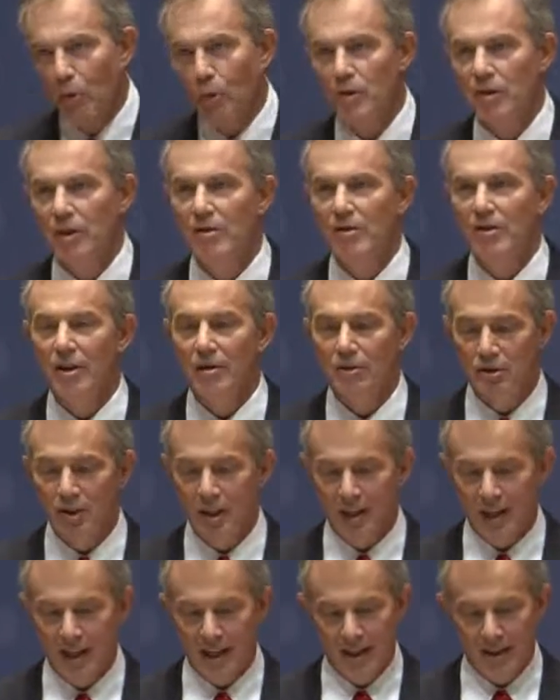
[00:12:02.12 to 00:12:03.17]
also
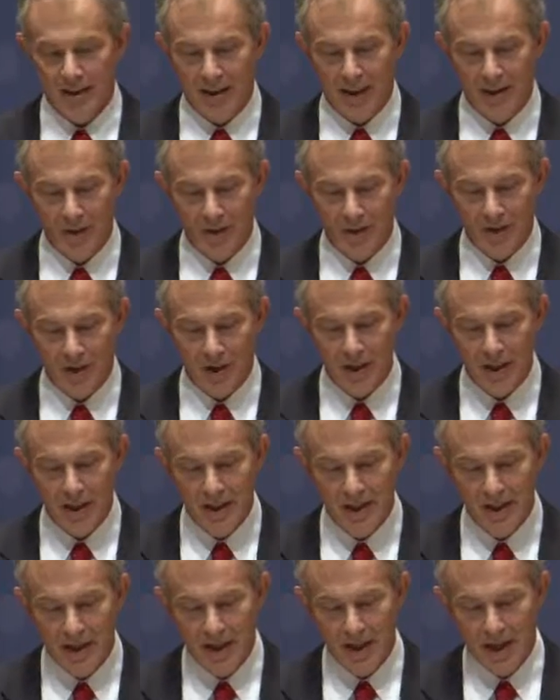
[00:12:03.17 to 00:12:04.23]
socially and culturally.
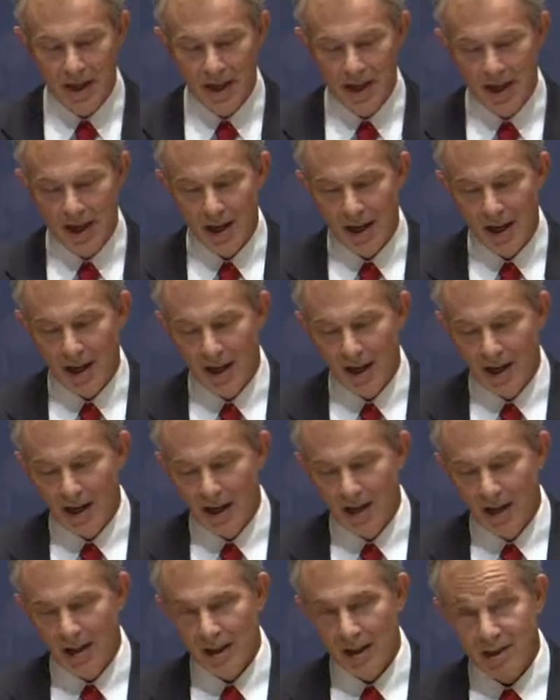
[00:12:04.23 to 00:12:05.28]

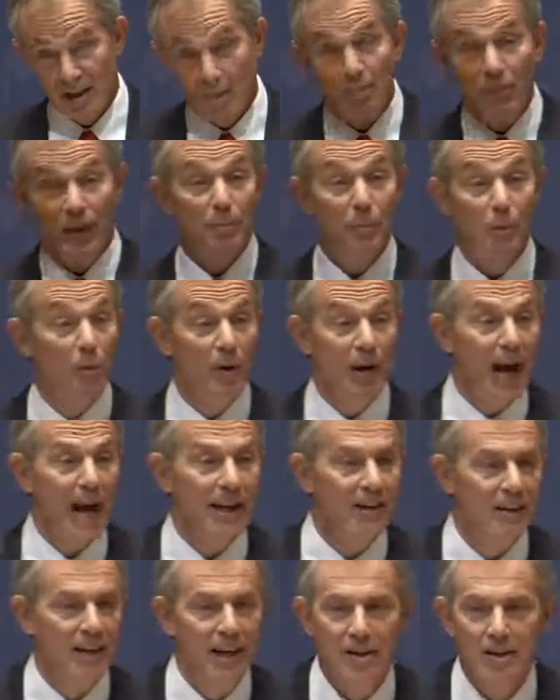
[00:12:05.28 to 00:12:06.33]
Some people
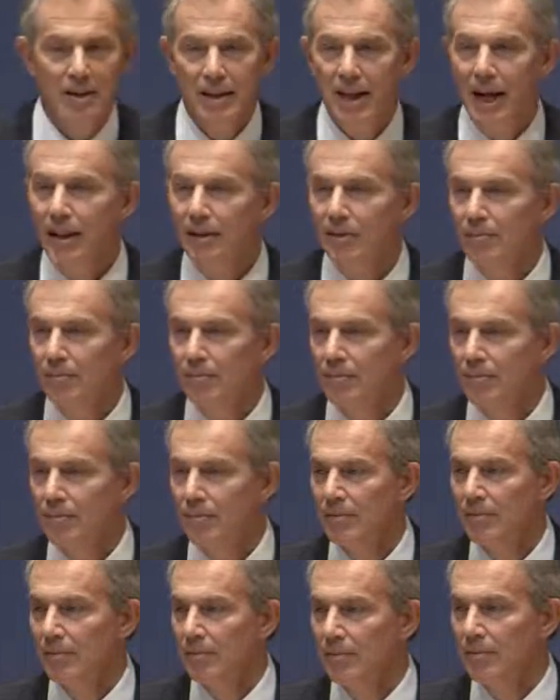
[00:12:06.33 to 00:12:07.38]
react against that.
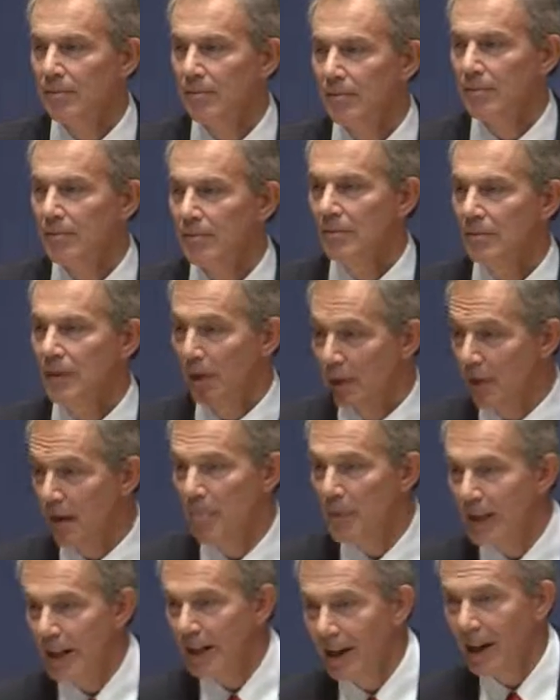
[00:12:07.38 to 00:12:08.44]
There
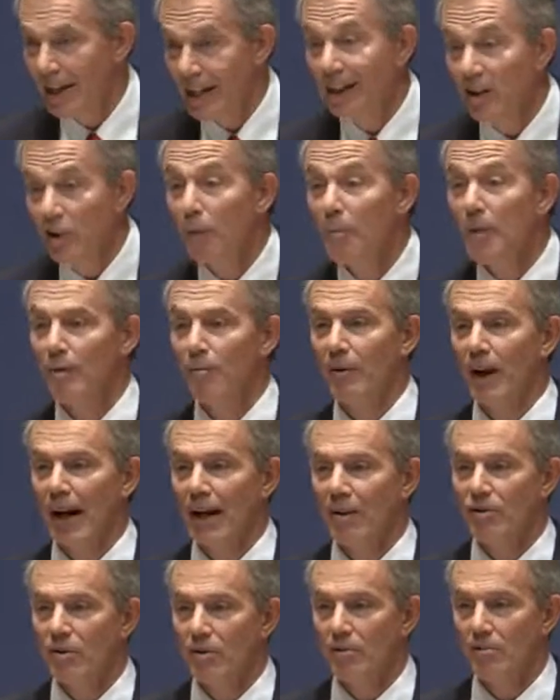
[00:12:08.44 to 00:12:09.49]
can be an economic
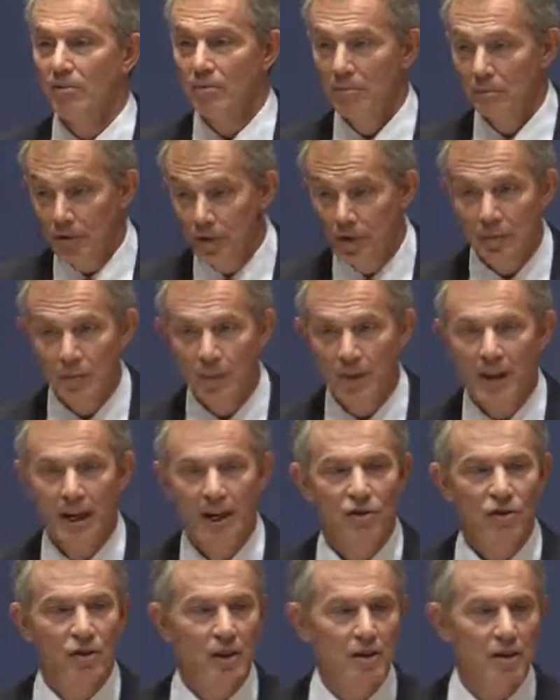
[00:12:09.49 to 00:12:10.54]
reaction, which is
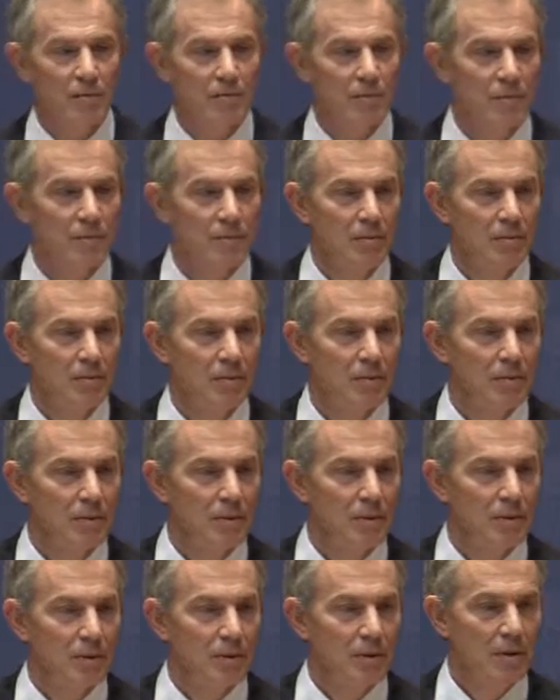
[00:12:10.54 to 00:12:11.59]
protectionism.
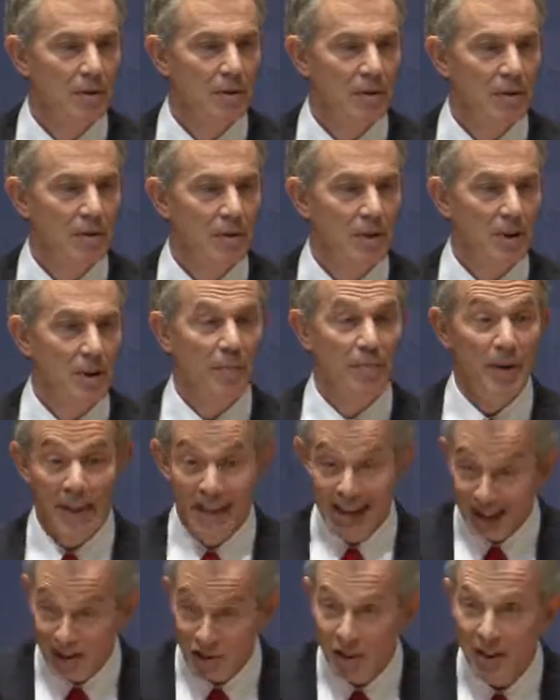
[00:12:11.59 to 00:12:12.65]
There can be a
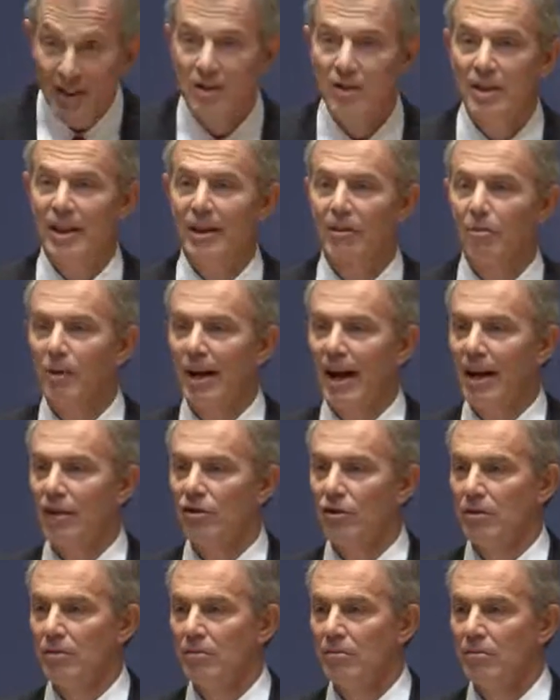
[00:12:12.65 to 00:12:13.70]
nationalistic
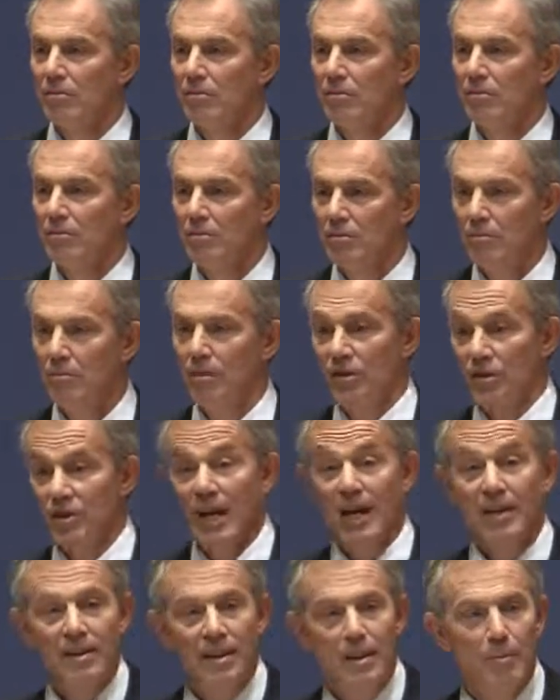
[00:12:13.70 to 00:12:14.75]
reaction, which is
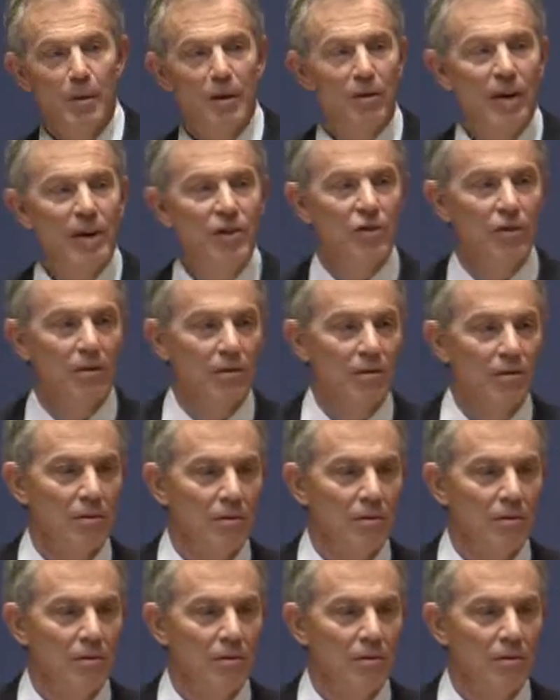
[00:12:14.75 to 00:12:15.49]
anti-immigration.